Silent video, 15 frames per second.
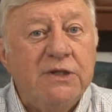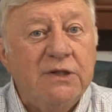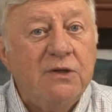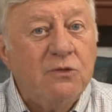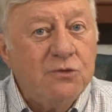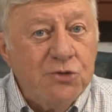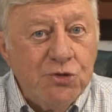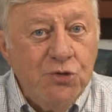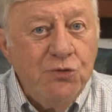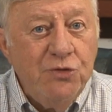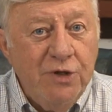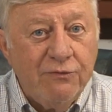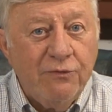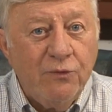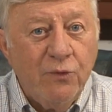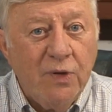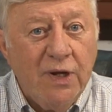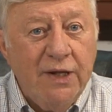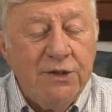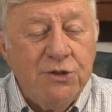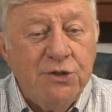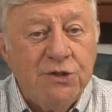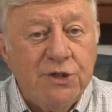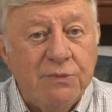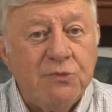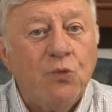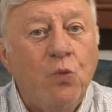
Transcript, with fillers: in those two different relationships.